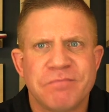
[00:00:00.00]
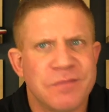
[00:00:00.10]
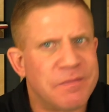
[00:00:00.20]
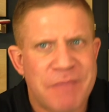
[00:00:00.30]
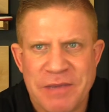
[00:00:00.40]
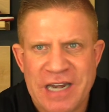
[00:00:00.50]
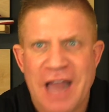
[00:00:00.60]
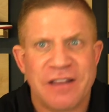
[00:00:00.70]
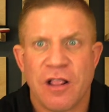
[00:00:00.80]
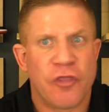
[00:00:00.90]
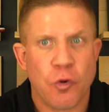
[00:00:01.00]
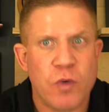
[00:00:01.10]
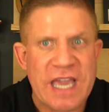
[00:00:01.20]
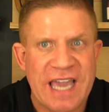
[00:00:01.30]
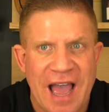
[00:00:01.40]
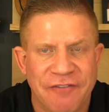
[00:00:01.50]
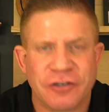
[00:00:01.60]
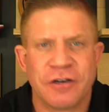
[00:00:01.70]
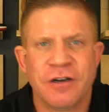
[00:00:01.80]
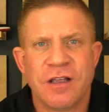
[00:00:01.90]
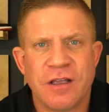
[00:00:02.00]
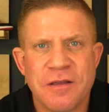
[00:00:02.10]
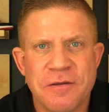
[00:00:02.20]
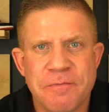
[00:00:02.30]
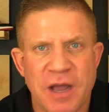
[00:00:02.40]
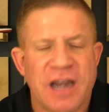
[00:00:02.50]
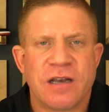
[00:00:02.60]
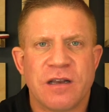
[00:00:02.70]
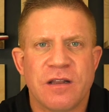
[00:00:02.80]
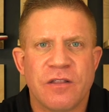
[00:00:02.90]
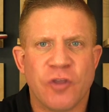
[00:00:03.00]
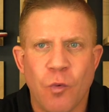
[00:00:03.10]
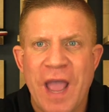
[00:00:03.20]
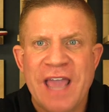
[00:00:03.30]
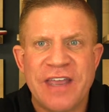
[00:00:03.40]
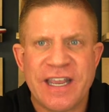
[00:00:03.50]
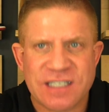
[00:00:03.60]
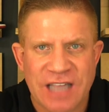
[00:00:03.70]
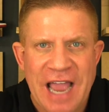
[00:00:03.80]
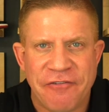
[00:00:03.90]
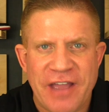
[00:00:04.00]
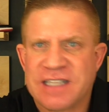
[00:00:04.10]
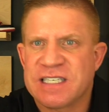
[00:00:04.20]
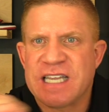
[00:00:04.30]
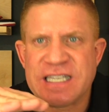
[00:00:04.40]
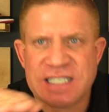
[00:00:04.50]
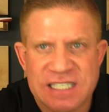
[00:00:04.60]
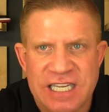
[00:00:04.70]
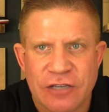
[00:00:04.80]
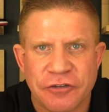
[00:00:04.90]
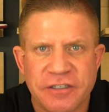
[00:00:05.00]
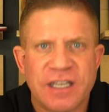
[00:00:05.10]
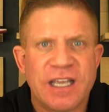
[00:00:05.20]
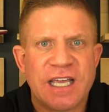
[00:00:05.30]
maybe not the week after, but the way that his life ends is sealed.